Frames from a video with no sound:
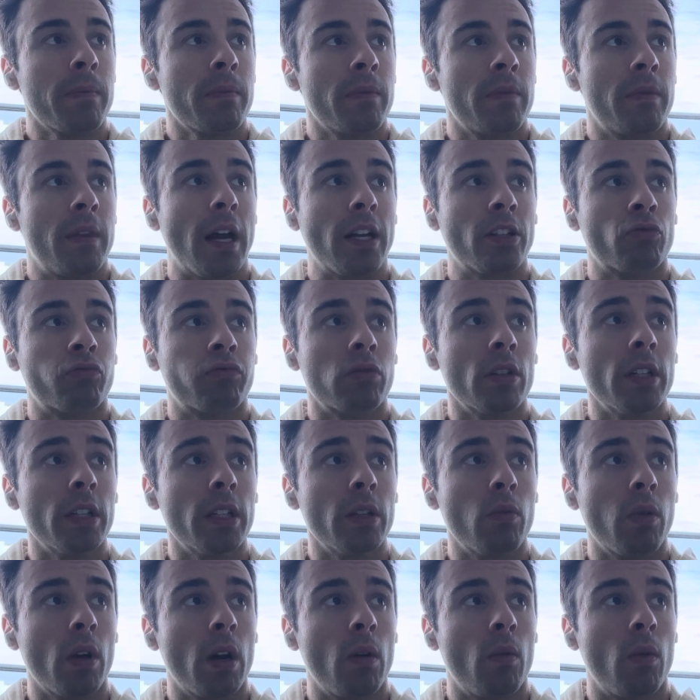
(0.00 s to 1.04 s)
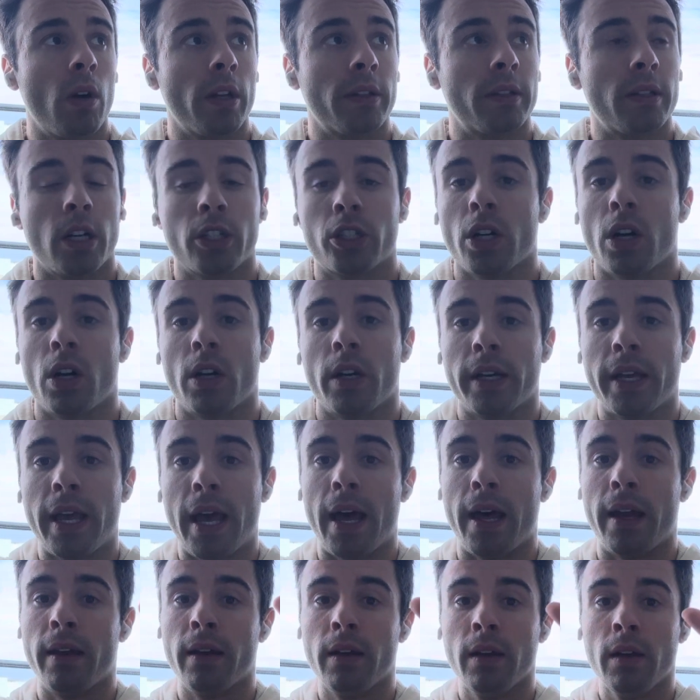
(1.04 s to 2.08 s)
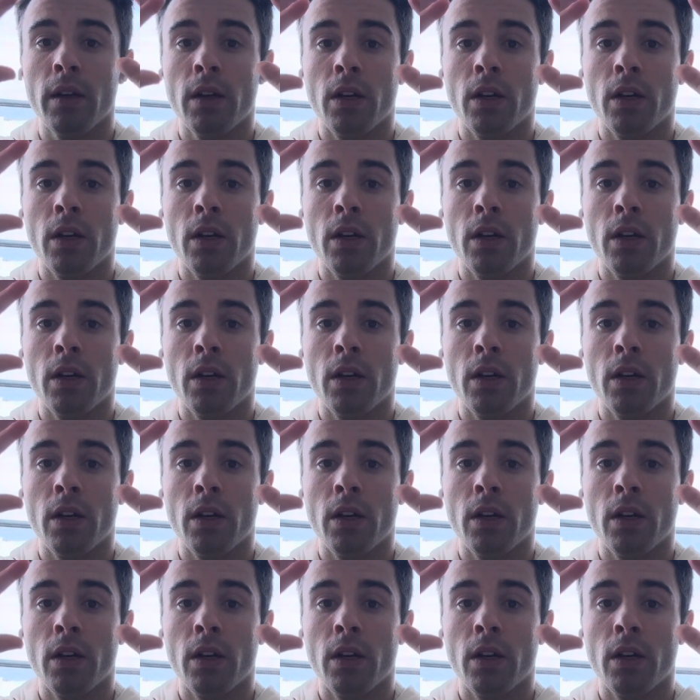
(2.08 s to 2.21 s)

That's really what I want to touch on. Again,